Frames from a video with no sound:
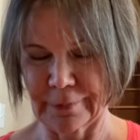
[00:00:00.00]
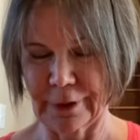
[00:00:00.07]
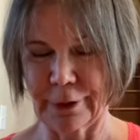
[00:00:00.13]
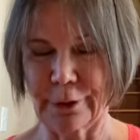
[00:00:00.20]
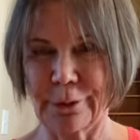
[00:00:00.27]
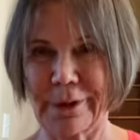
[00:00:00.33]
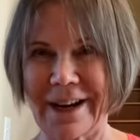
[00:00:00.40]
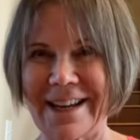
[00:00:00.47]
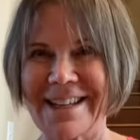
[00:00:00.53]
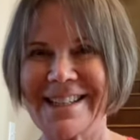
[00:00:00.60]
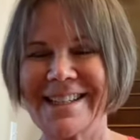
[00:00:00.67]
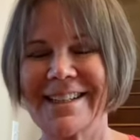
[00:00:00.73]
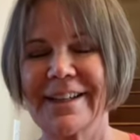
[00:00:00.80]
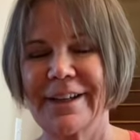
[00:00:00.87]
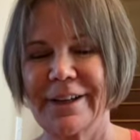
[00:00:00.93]
Great.
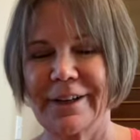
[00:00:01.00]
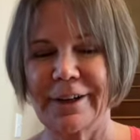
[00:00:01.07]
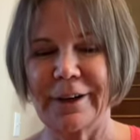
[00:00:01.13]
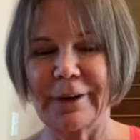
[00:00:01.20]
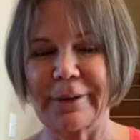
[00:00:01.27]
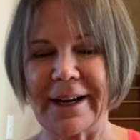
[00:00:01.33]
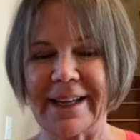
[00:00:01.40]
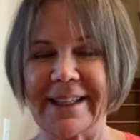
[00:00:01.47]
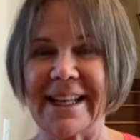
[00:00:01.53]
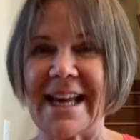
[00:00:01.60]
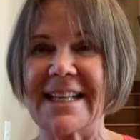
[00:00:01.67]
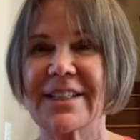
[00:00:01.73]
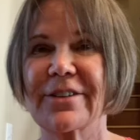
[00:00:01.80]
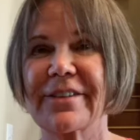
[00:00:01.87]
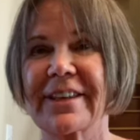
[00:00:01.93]
All right,
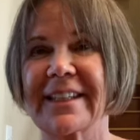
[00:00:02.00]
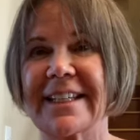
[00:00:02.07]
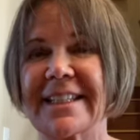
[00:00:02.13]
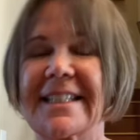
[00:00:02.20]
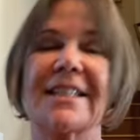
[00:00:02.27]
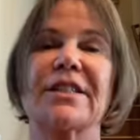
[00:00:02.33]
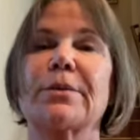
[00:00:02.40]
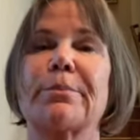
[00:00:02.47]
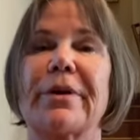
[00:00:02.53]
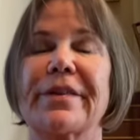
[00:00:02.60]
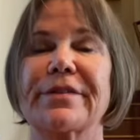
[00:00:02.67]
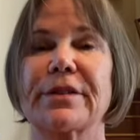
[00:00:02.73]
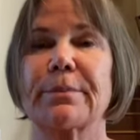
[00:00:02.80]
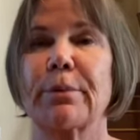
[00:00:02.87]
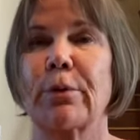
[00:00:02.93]
last on the list is a breath
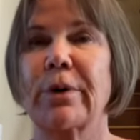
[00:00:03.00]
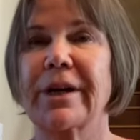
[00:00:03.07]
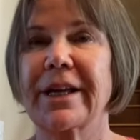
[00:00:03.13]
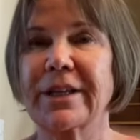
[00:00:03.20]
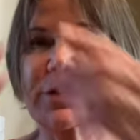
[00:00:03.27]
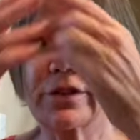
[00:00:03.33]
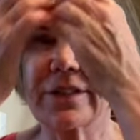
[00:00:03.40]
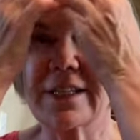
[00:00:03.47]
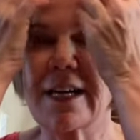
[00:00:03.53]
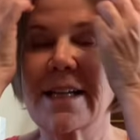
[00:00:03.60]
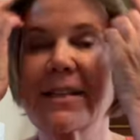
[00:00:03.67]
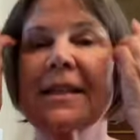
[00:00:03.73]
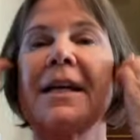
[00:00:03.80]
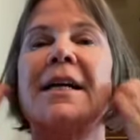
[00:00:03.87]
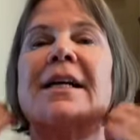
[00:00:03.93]
support exercise.